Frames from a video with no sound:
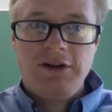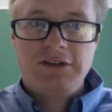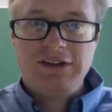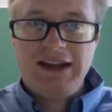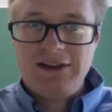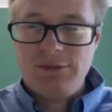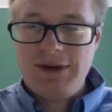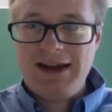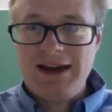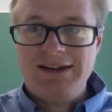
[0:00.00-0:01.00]
seeing the
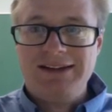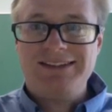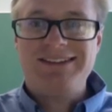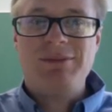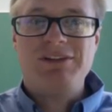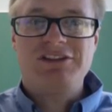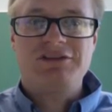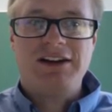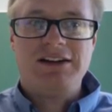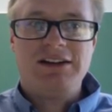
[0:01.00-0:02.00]
main ideas
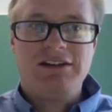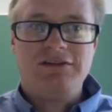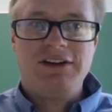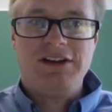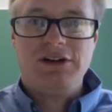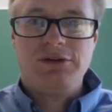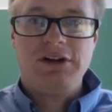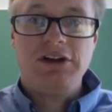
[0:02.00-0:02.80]
demonstrated in video